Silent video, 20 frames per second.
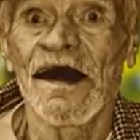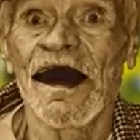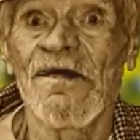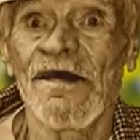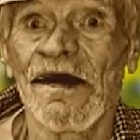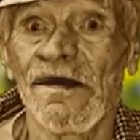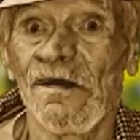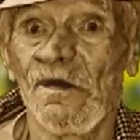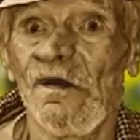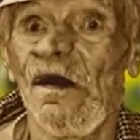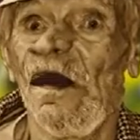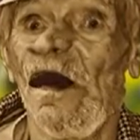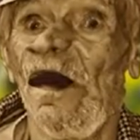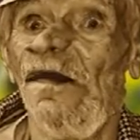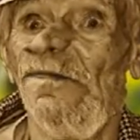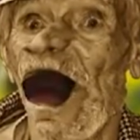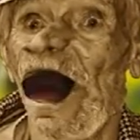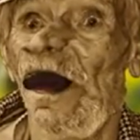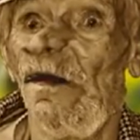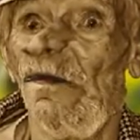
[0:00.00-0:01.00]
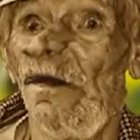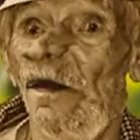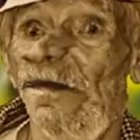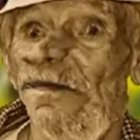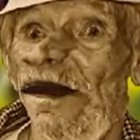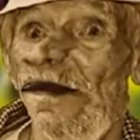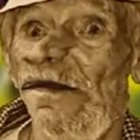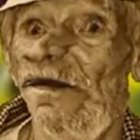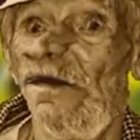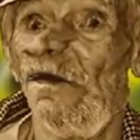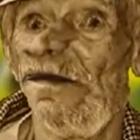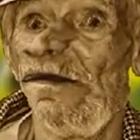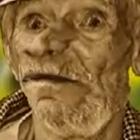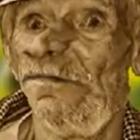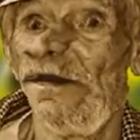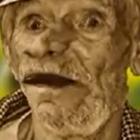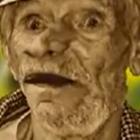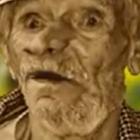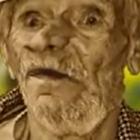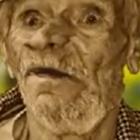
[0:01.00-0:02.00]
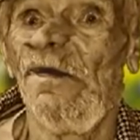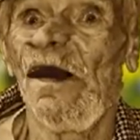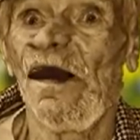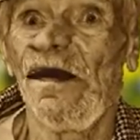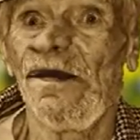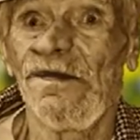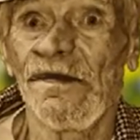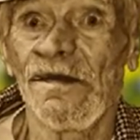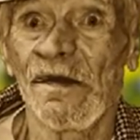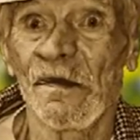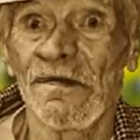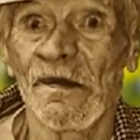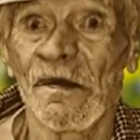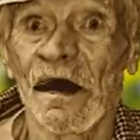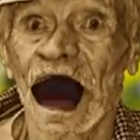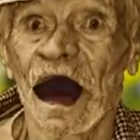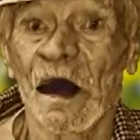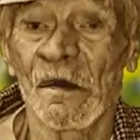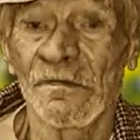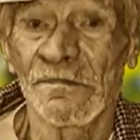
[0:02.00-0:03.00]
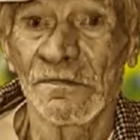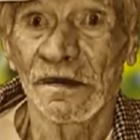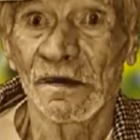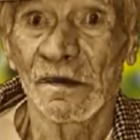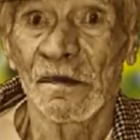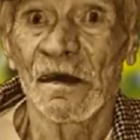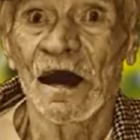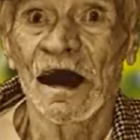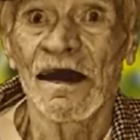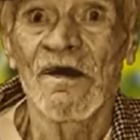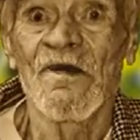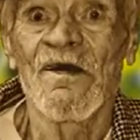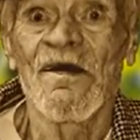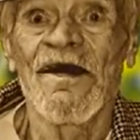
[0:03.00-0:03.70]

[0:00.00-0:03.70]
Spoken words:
banks have already approved his loan to acquire the U.S.